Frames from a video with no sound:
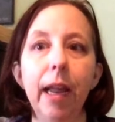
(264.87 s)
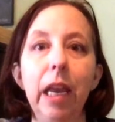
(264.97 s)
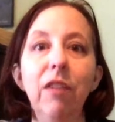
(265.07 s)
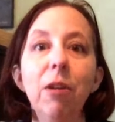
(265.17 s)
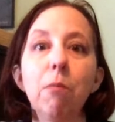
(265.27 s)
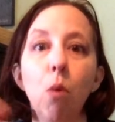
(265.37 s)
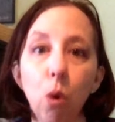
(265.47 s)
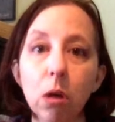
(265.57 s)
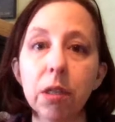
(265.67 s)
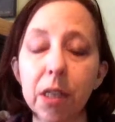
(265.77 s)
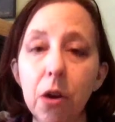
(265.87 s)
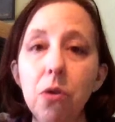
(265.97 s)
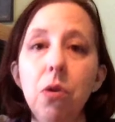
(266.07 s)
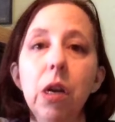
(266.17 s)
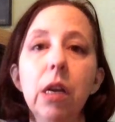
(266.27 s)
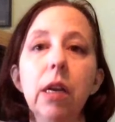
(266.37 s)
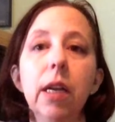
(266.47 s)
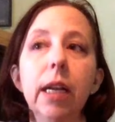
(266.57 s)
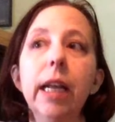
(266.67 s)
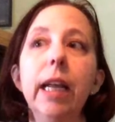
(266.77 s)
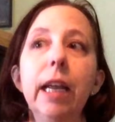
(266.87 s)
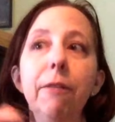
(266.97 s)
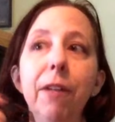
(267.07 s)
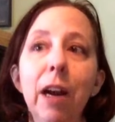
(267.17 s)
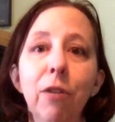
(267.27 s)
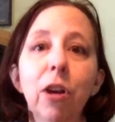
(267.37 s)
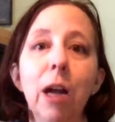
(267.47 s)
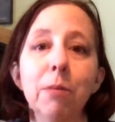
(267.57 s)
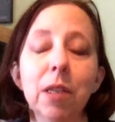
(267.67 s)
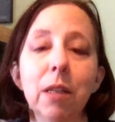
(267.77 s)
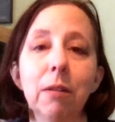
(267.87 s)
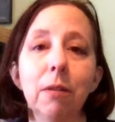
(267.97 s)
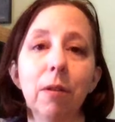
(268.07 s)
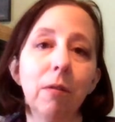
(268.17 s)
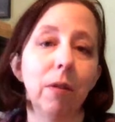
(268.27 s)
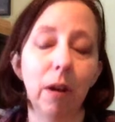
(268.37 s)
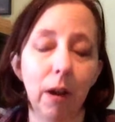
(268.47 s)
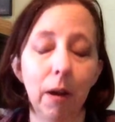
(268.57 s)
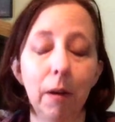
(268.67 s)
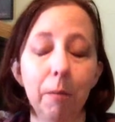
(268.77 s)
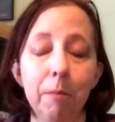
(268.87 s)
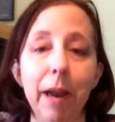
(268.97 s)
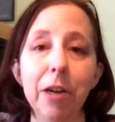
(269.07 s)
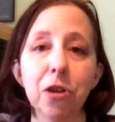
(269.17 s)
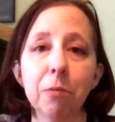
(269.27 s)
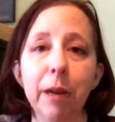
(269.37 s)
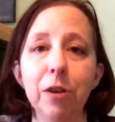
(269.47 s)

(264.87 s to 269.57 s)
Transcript: even more so if it ever comes to the major